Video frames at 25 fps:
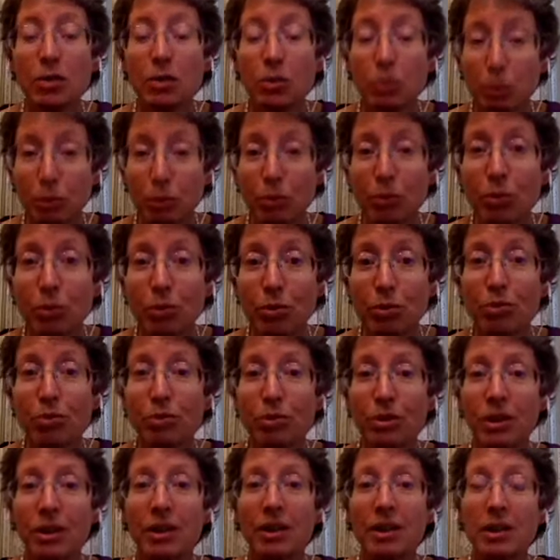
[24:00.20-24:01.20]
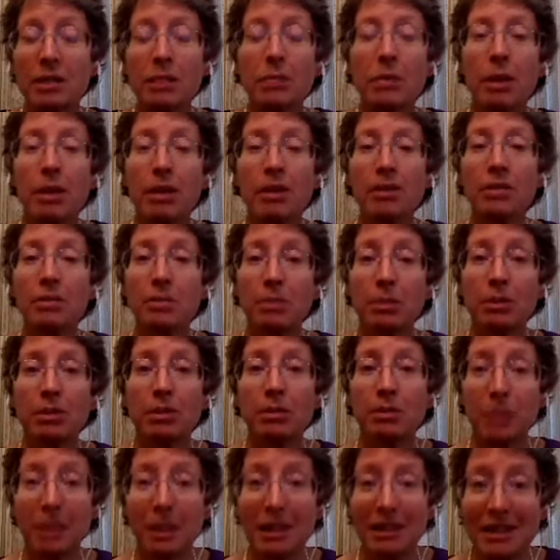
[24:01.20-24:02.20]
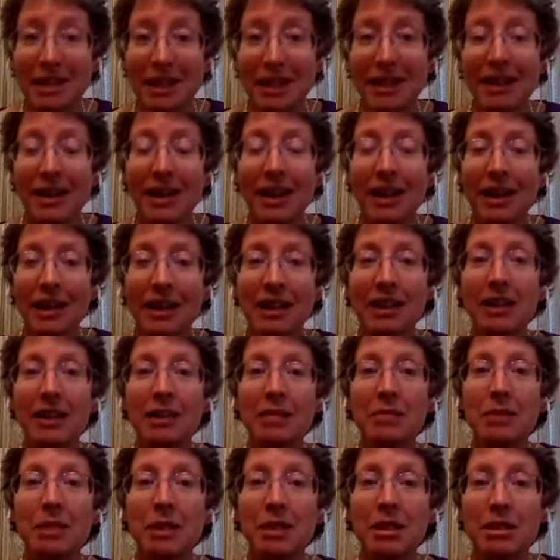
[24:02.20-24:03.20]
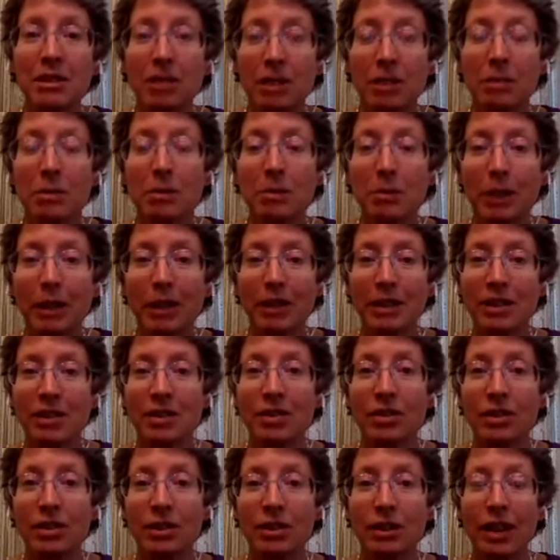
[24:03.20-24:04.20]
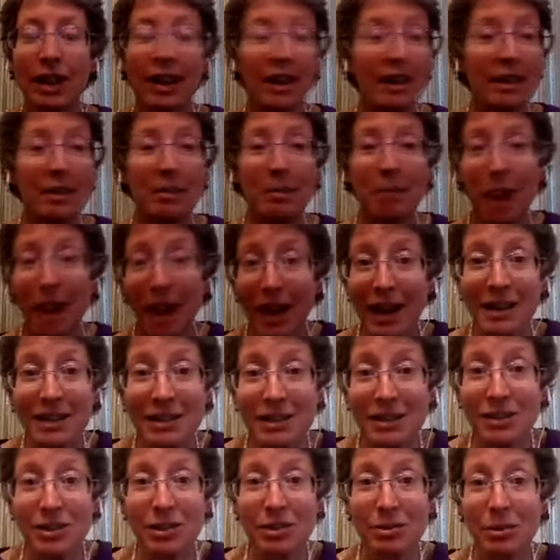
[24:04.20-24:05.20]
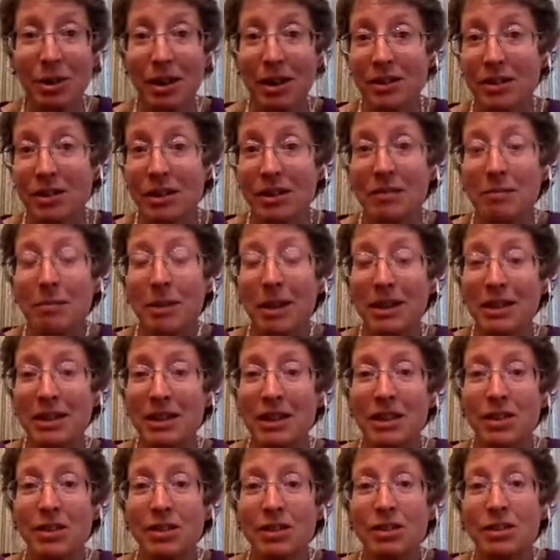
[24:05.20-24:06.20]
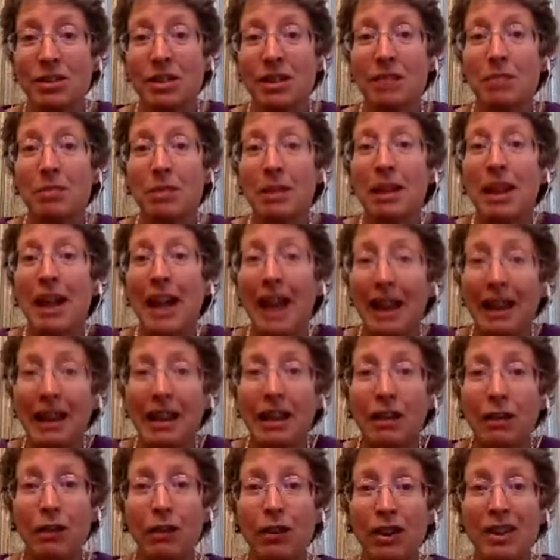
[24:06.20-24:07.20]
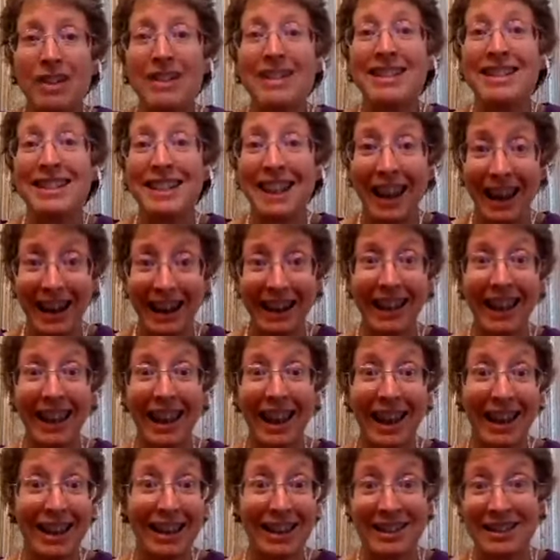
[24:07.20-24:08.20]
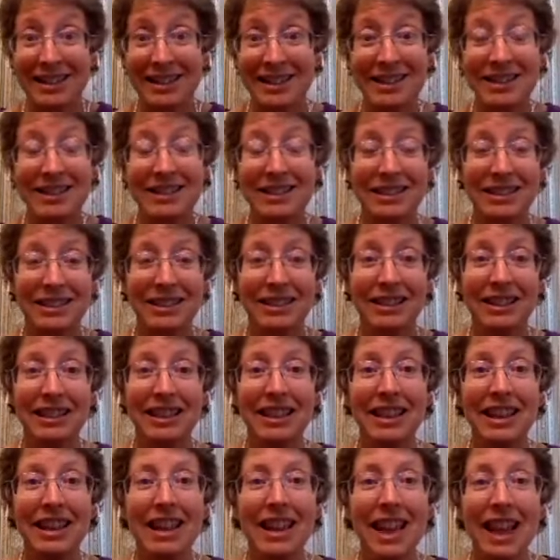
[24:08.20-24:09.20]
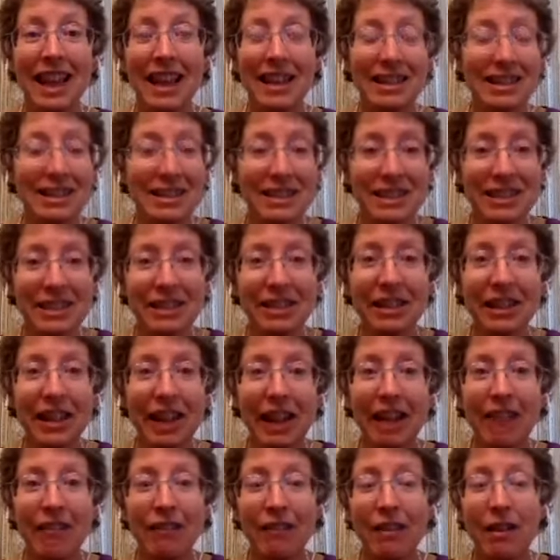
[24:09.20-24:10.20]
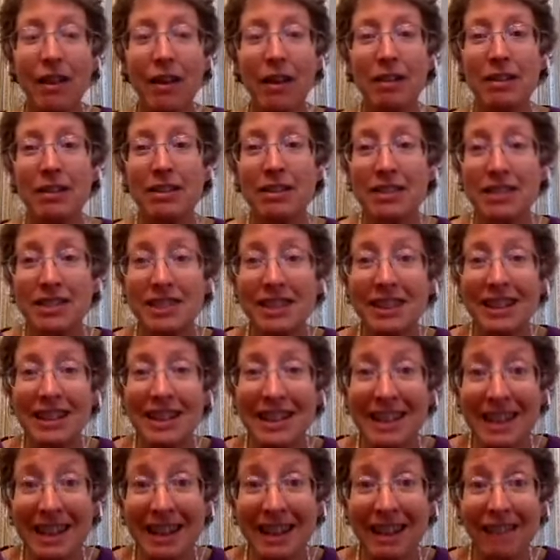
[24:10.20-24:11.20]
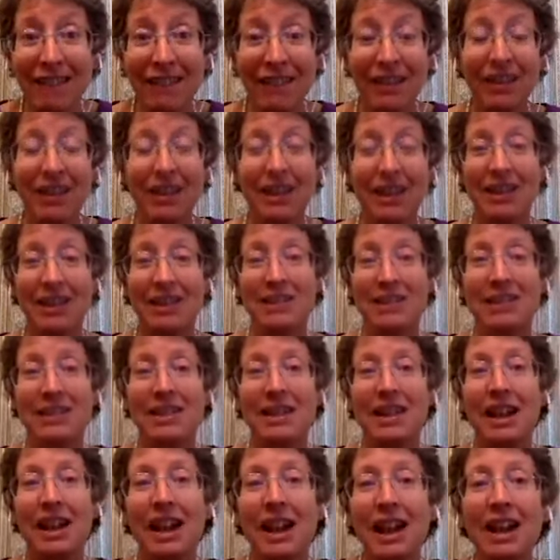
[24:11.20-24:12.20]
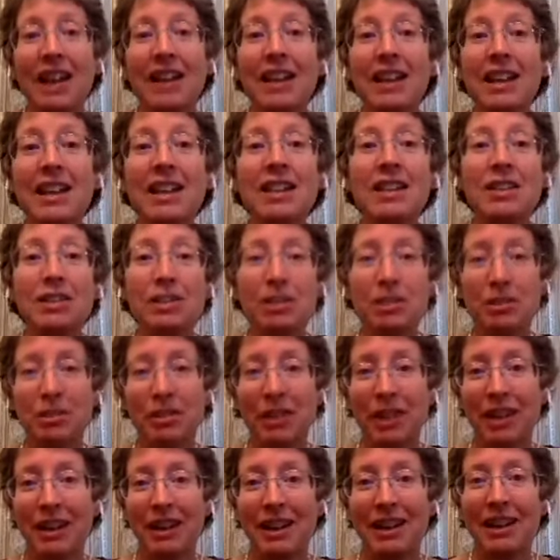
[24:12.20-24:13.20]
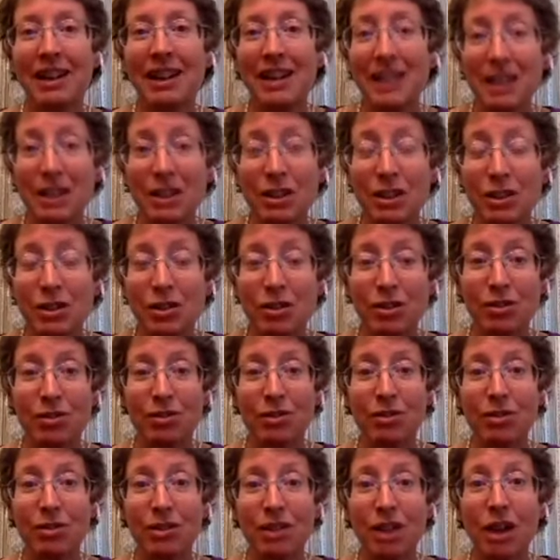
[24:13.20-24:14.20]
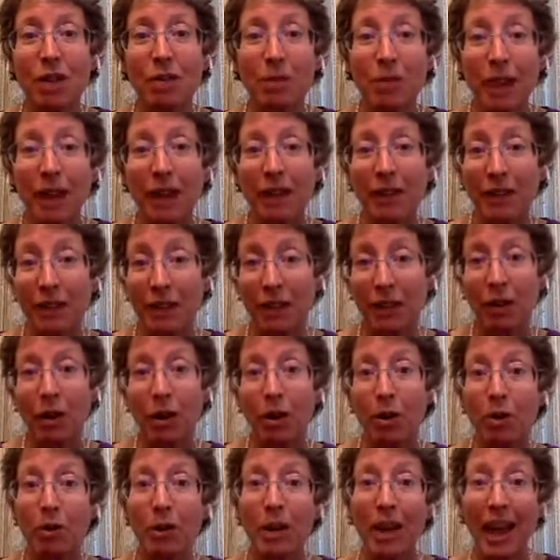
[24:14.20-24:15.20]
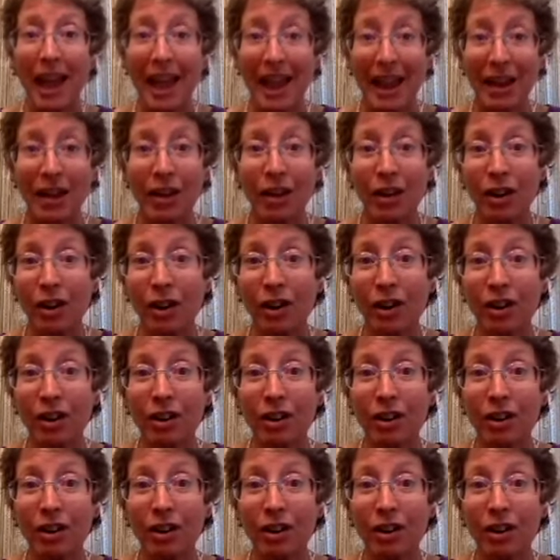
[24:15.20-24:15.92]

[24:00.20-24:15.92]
true that it's possible to be a dedicated and committed Dharma practitioner. And in my situation, my teachers had been at it for decades and still have significant unintegrated issues around their own anger